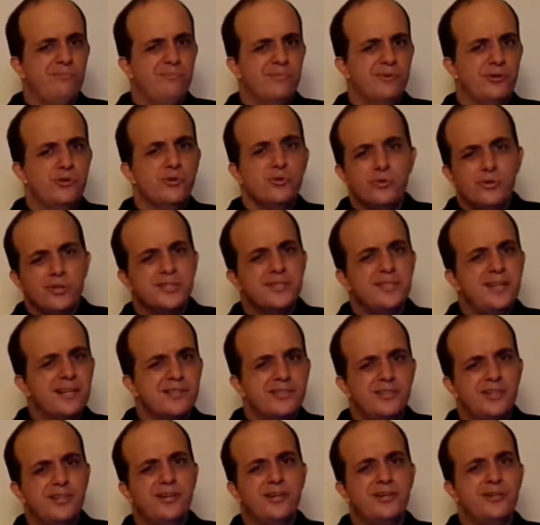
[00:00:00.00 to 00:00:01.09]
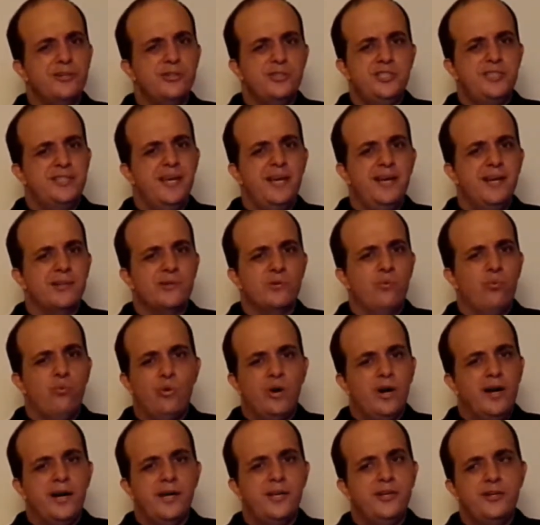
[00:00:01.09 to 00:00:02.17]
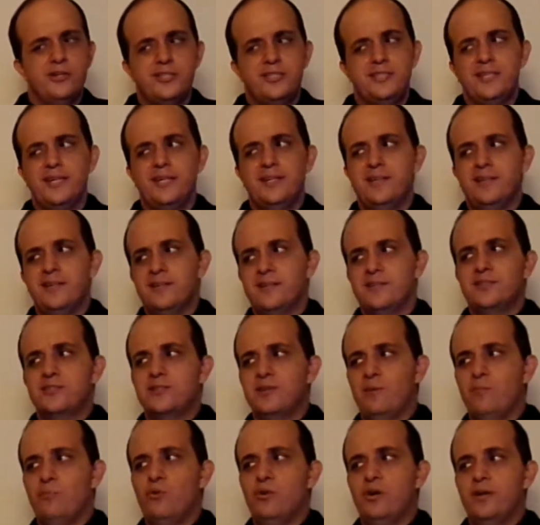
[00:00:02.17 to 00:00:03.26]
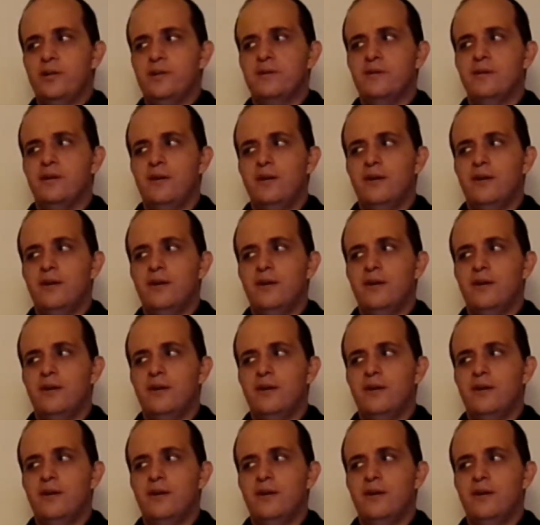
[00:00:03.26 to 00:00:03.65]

Google's not going to understand why you're sending someone